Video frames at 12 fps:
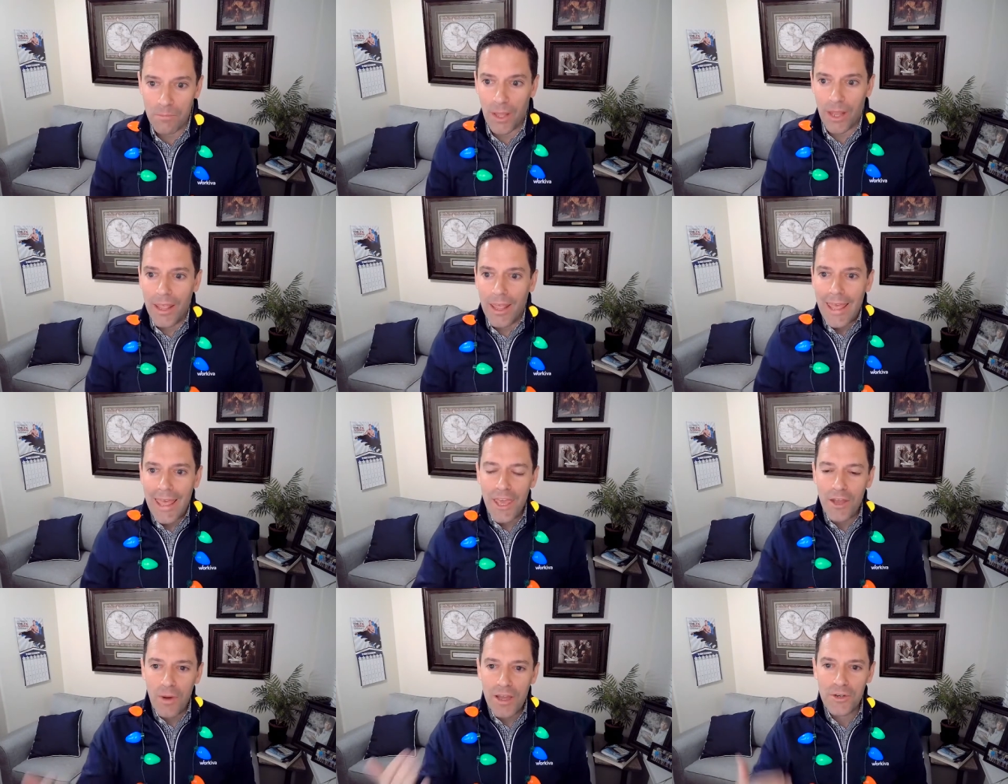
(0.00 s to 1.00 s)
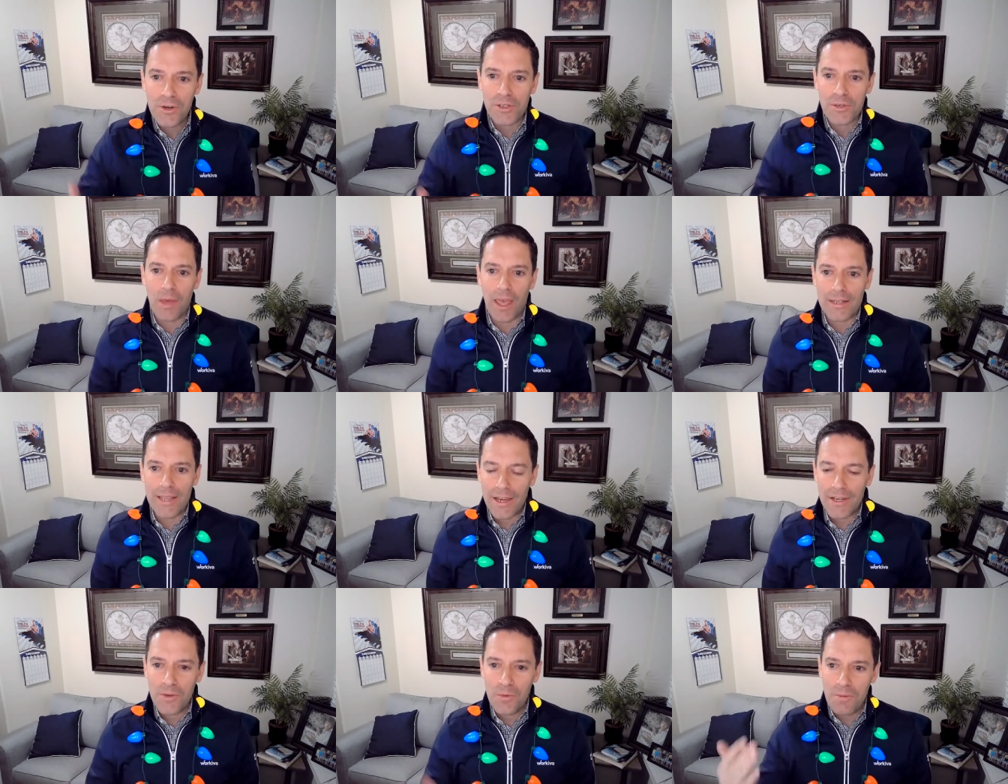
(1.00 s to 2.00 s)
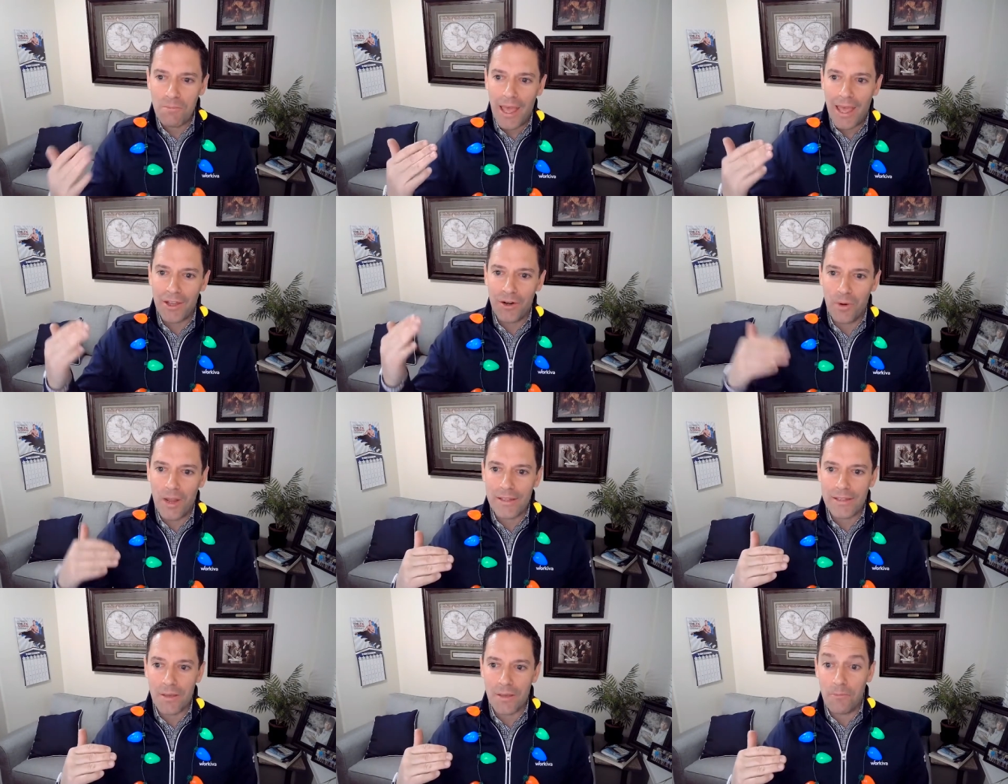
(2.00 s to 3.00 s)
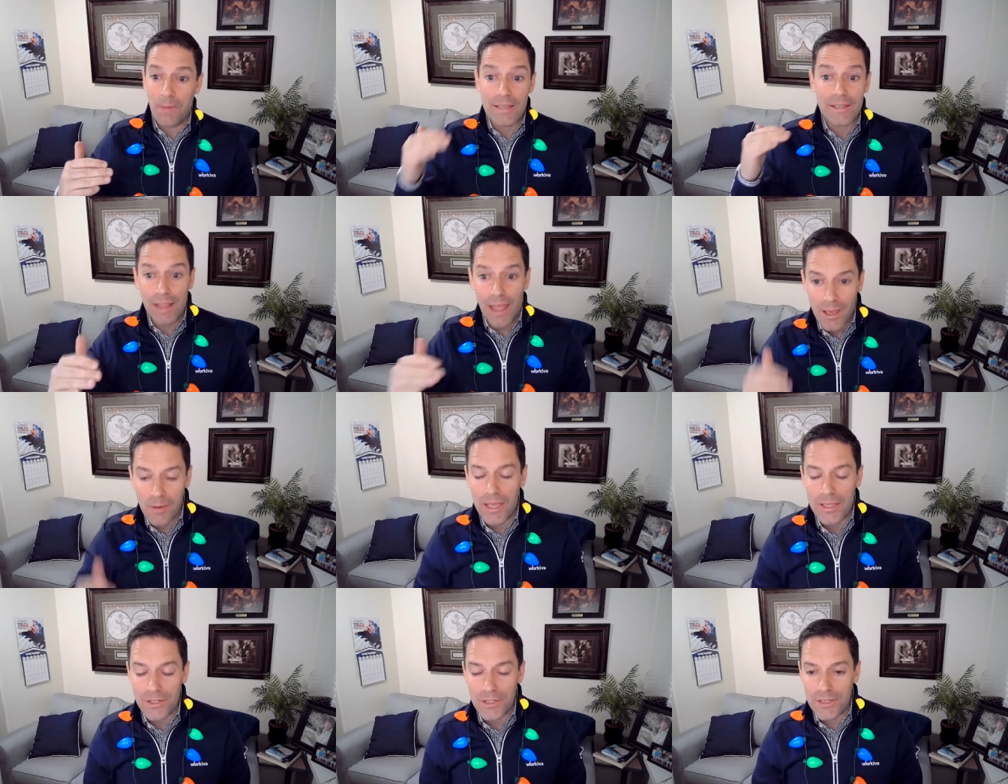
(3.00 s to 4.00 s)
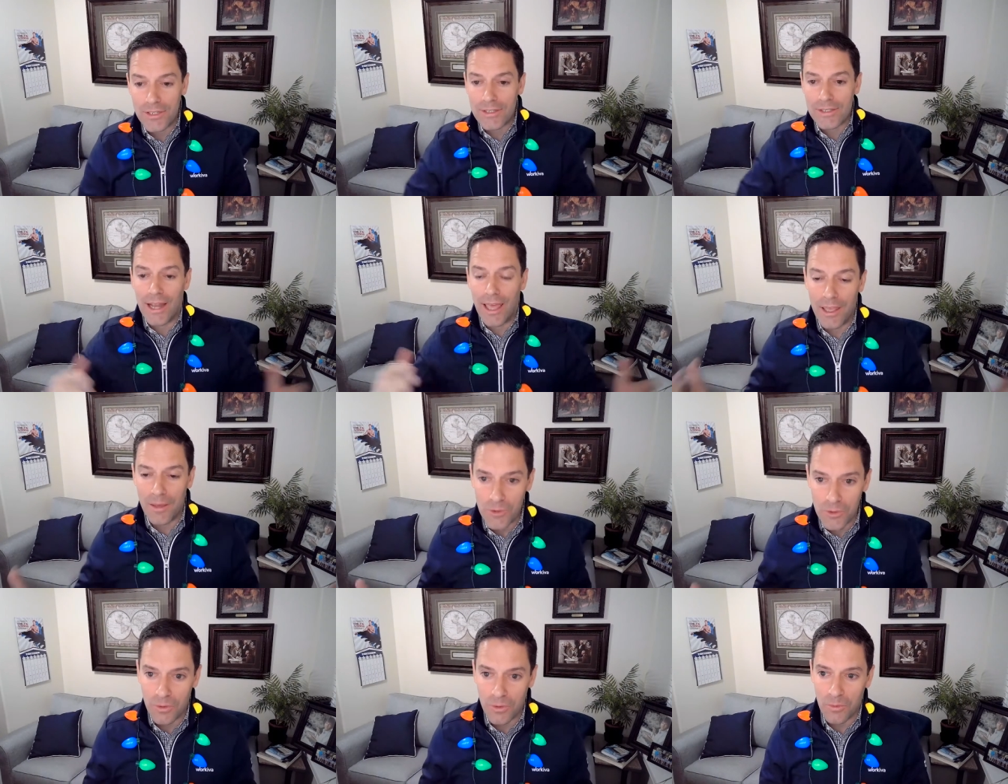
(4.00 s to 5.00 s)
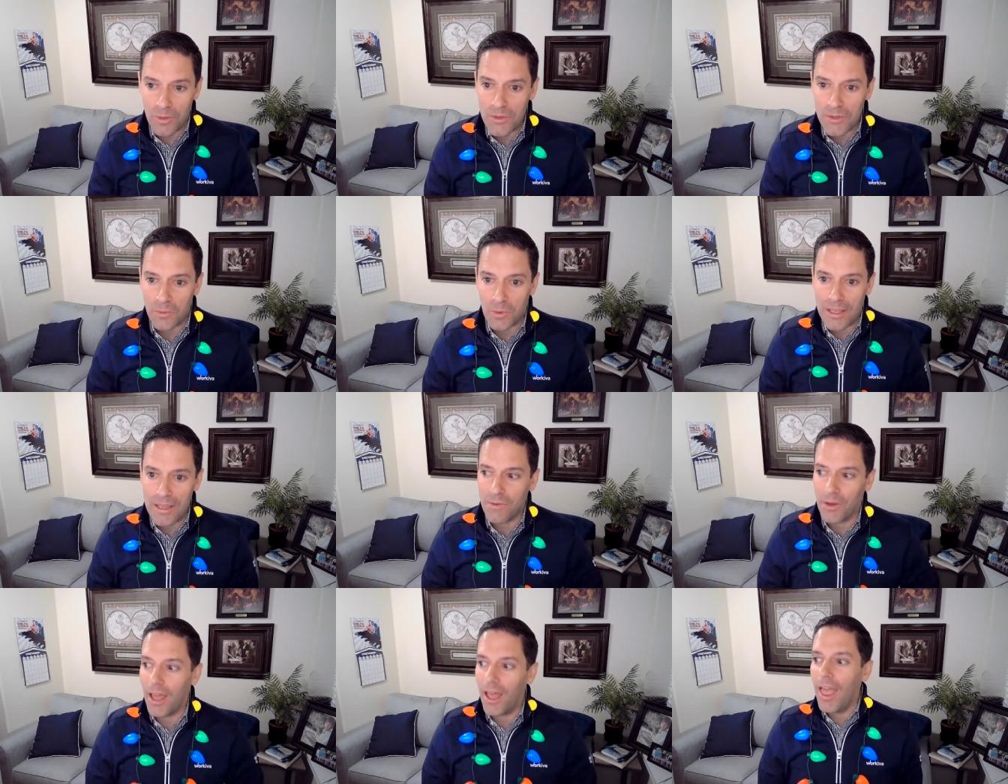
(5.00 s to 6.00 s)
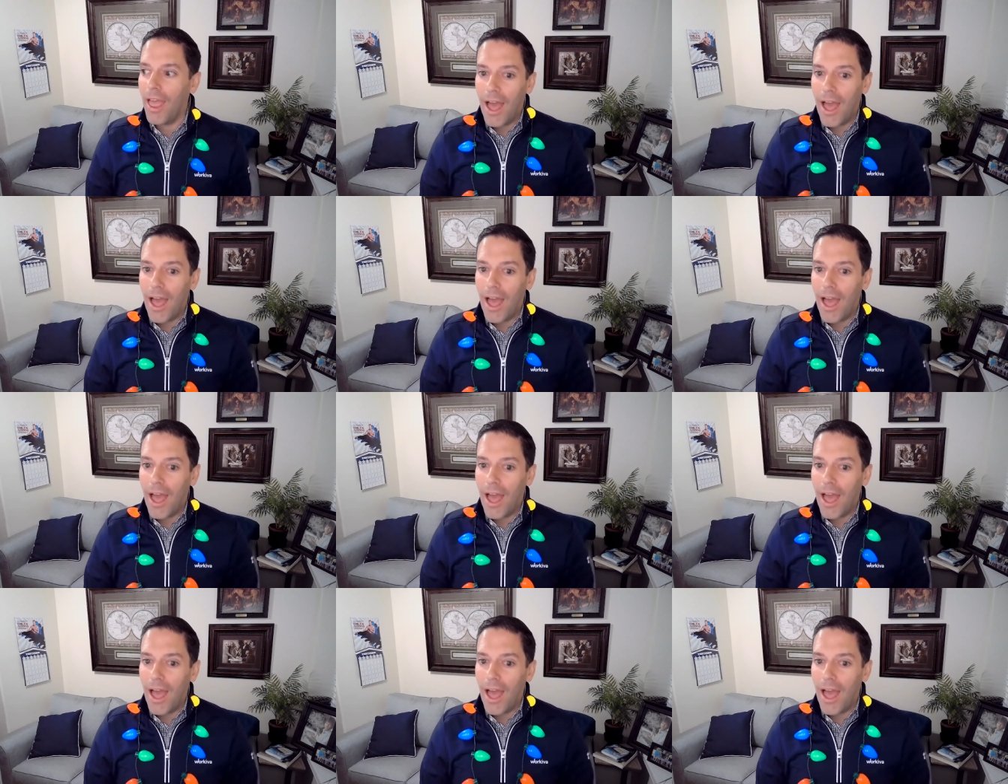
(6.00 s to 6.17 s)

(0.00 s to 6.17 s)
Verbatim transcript: But in retrospect, I actually went back and read some of my Slack messages. It's an IM tool that we use at Workiva.